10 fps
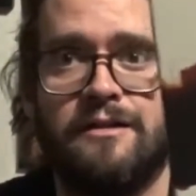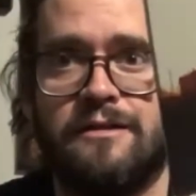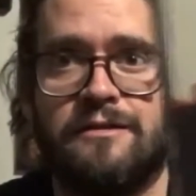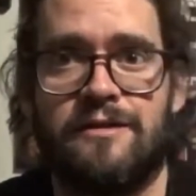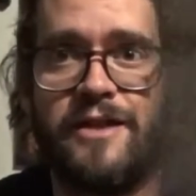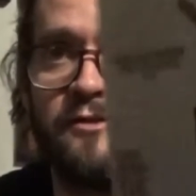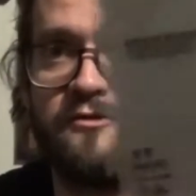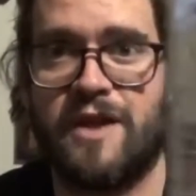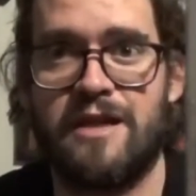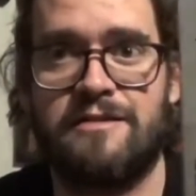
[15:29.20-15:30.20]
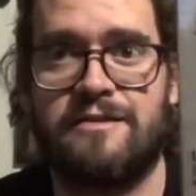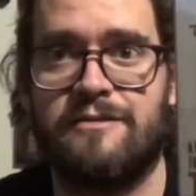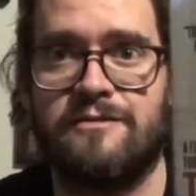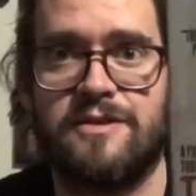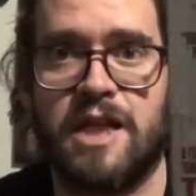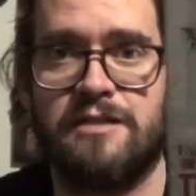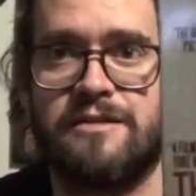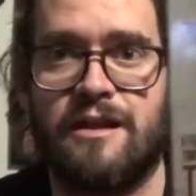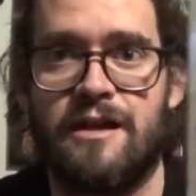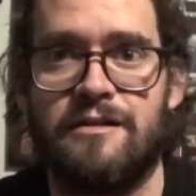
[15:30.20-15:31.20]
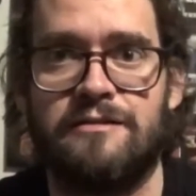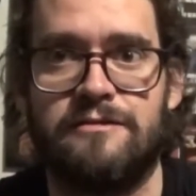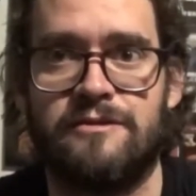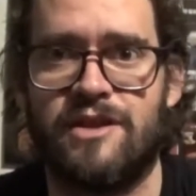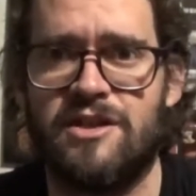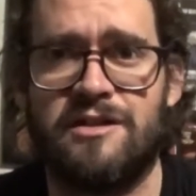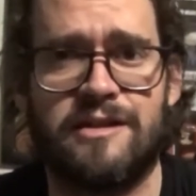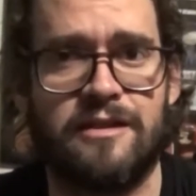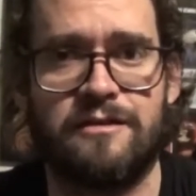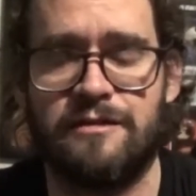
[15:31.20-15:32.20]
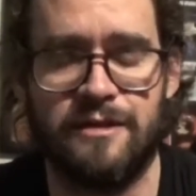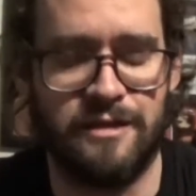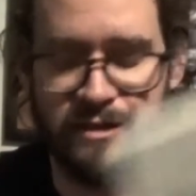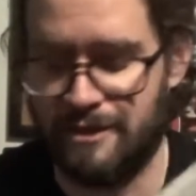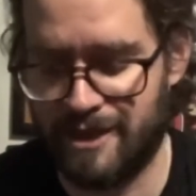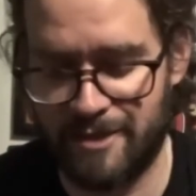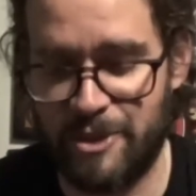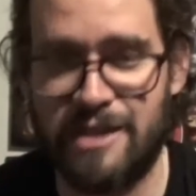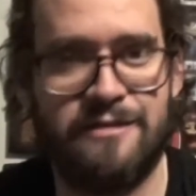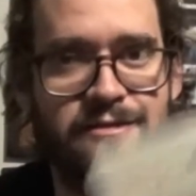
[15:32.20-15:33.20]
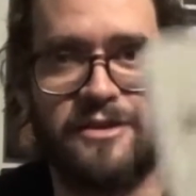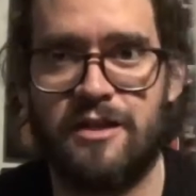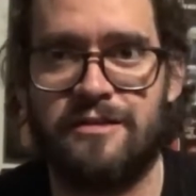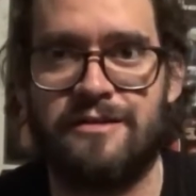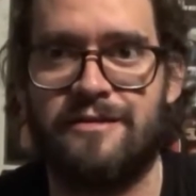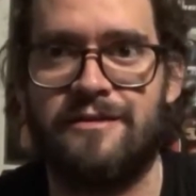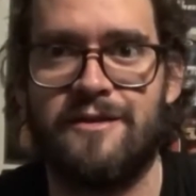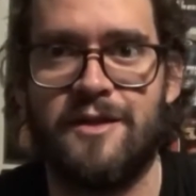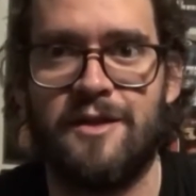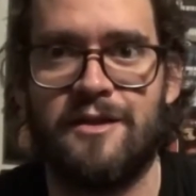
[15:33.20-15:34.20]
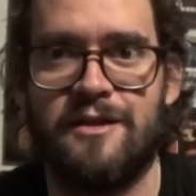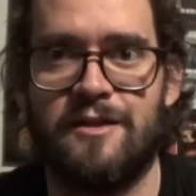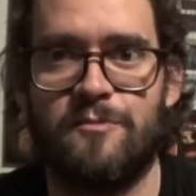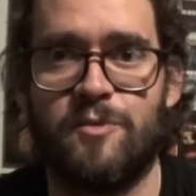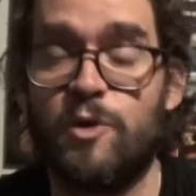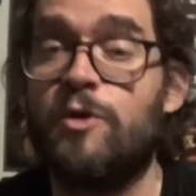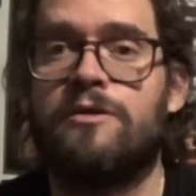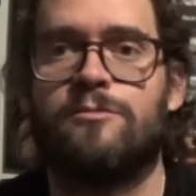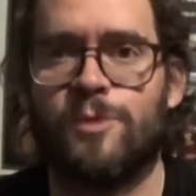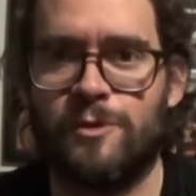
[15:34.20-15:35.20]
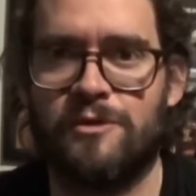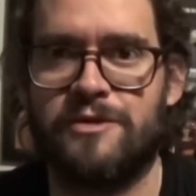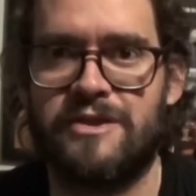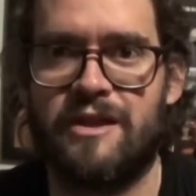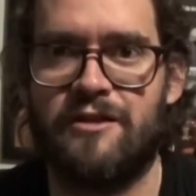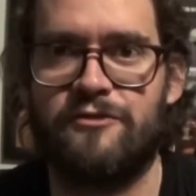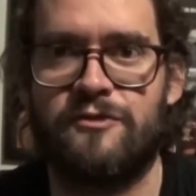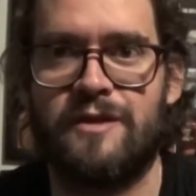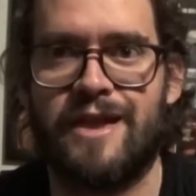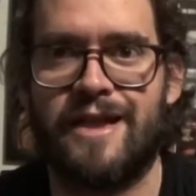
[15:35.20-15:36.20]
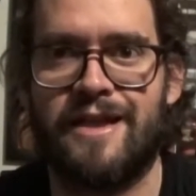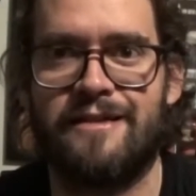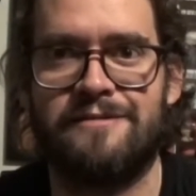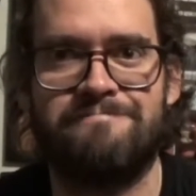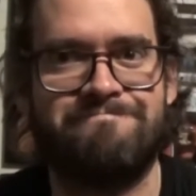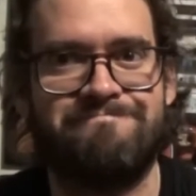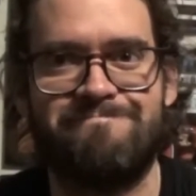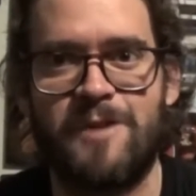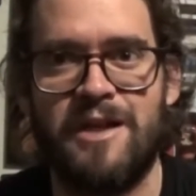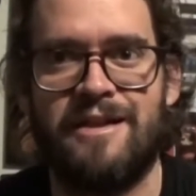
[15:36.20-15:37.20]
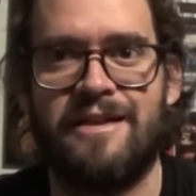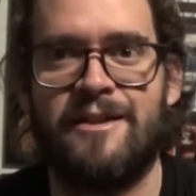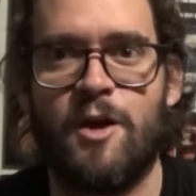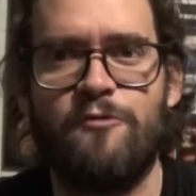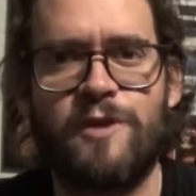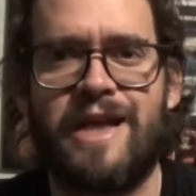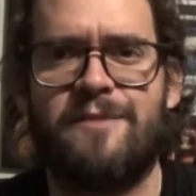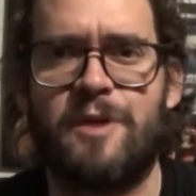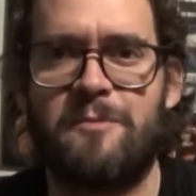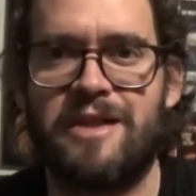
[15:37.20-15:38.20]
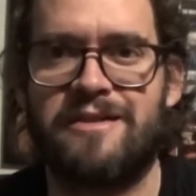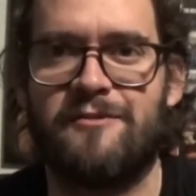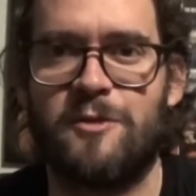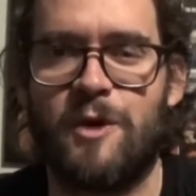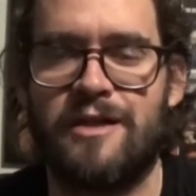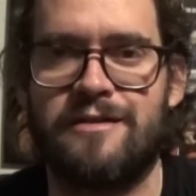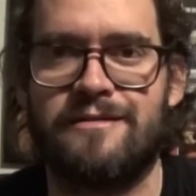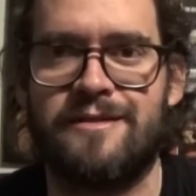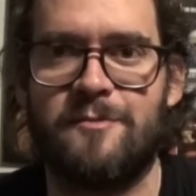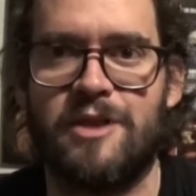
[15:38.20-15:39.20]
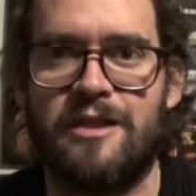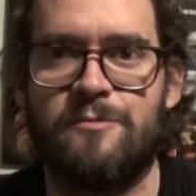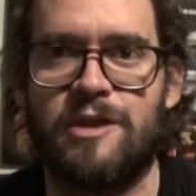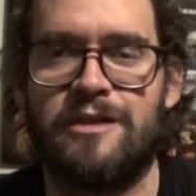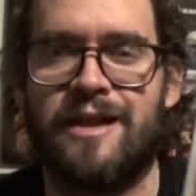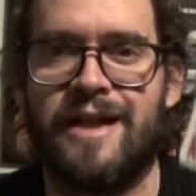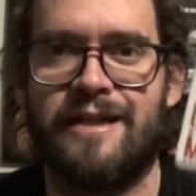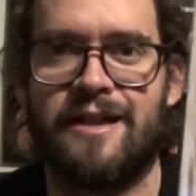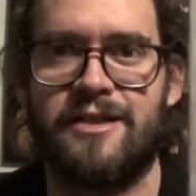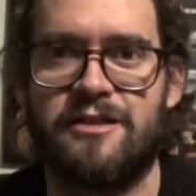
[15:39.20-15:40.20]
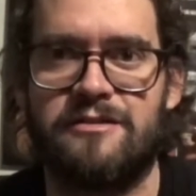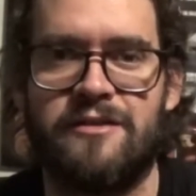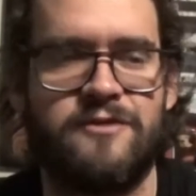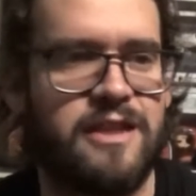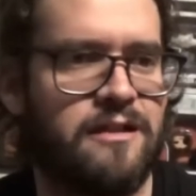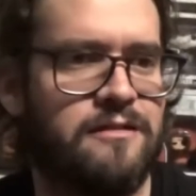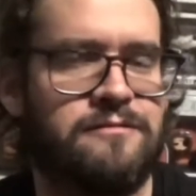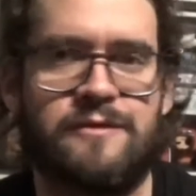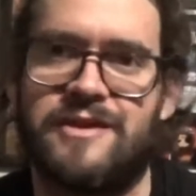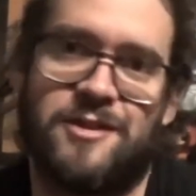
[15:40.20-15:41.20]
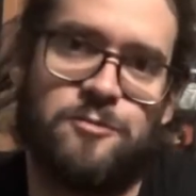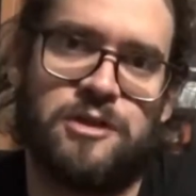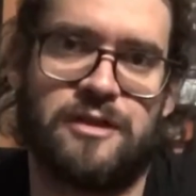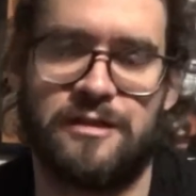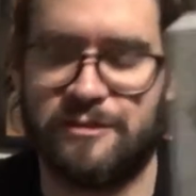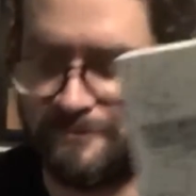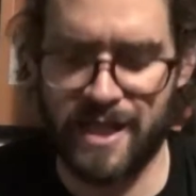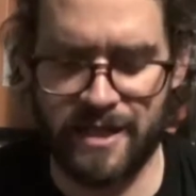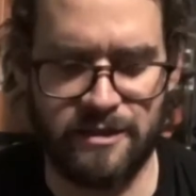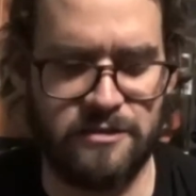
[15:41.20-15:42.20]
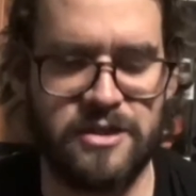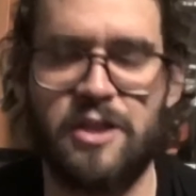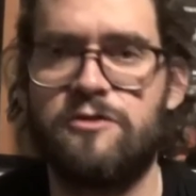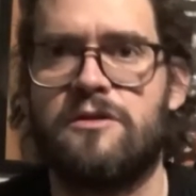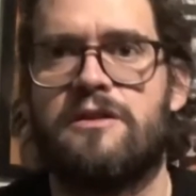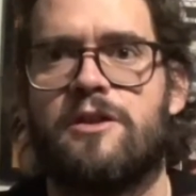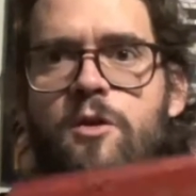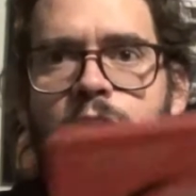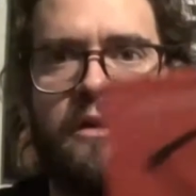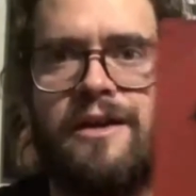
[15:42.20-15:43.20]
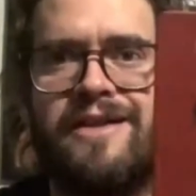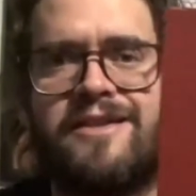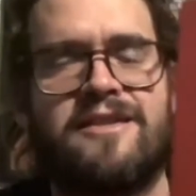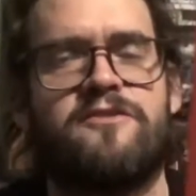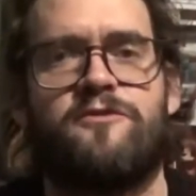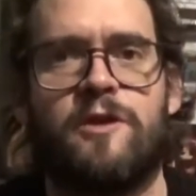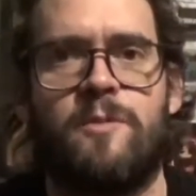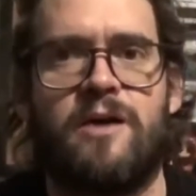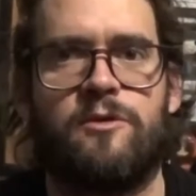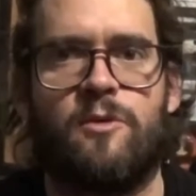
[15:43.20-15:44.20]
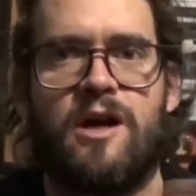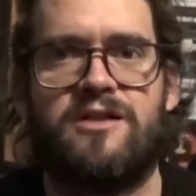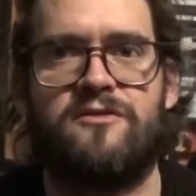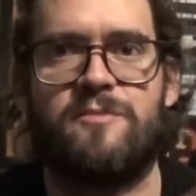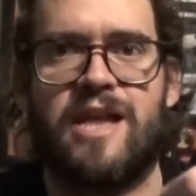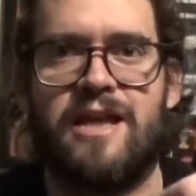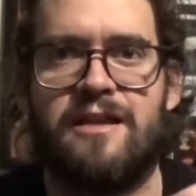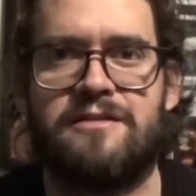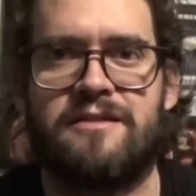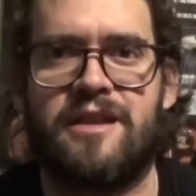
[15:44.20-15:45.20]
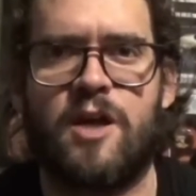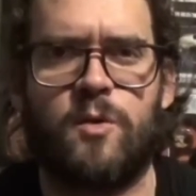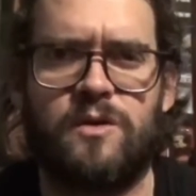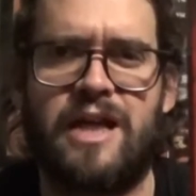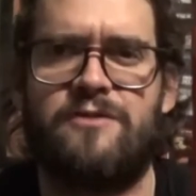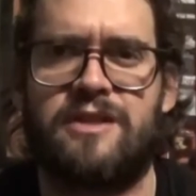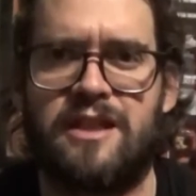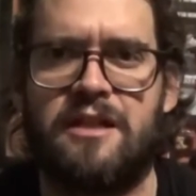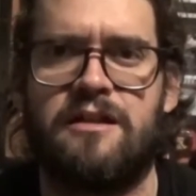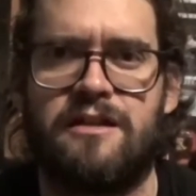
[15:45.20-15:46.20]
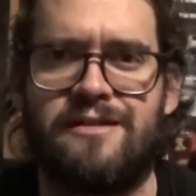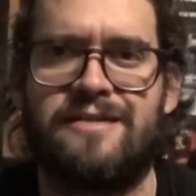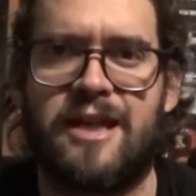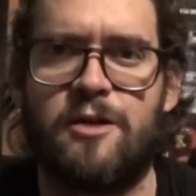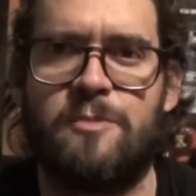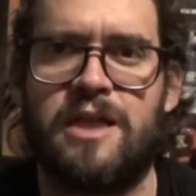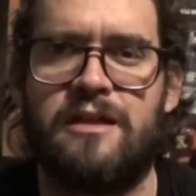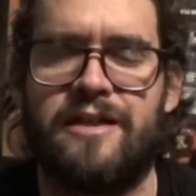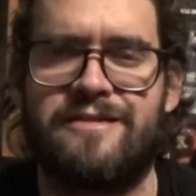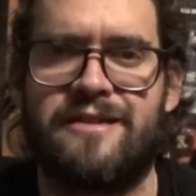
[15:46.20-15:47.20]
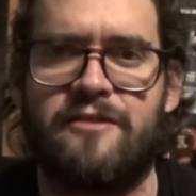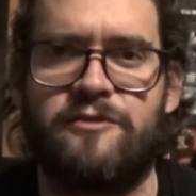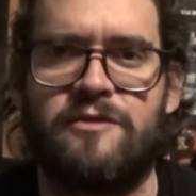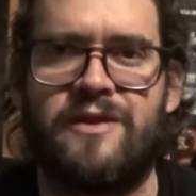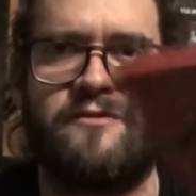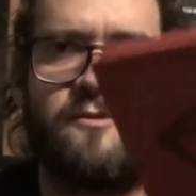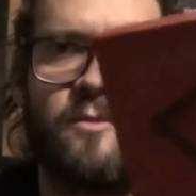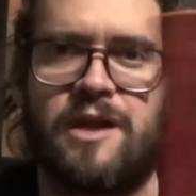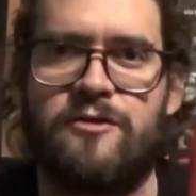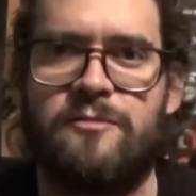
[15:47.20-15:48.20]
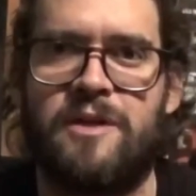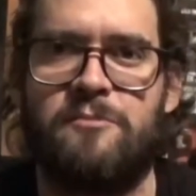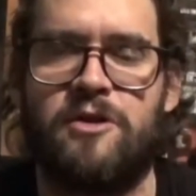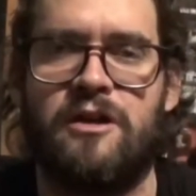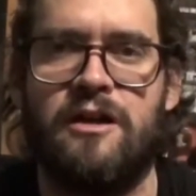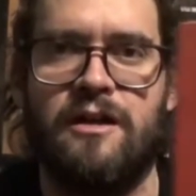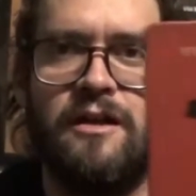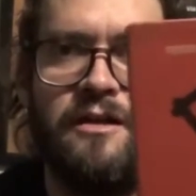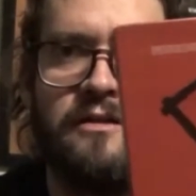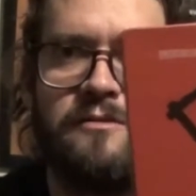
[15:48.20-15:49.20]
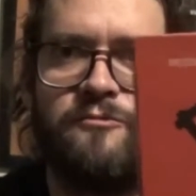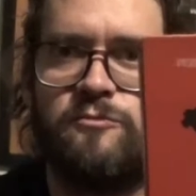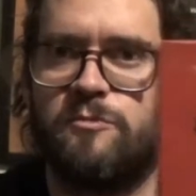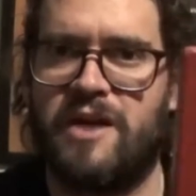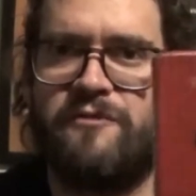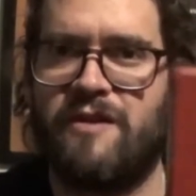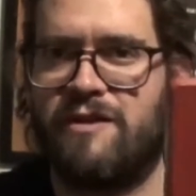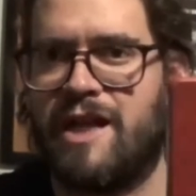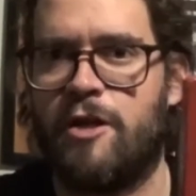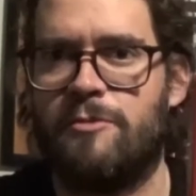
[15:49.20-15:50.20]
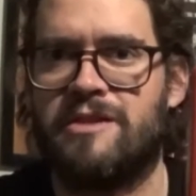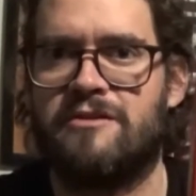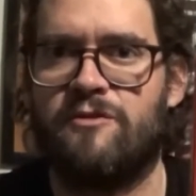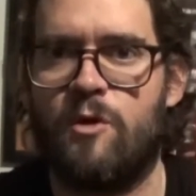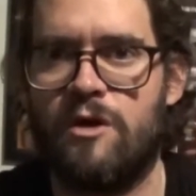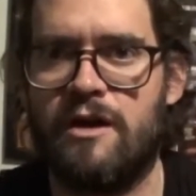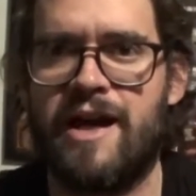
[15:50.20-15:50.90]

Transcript: Leatherface, chainsaw, the hook. I mean, just brutal, brutal stuff. And hopefully I can bring myself to watch it someday, but I just love the Steelbook, you know. Children of the Corn. This is a film I would watch from the 80s. I saw it when I was a kid and it scared me. It's definitely, from what I remember, my favorite elements of horror.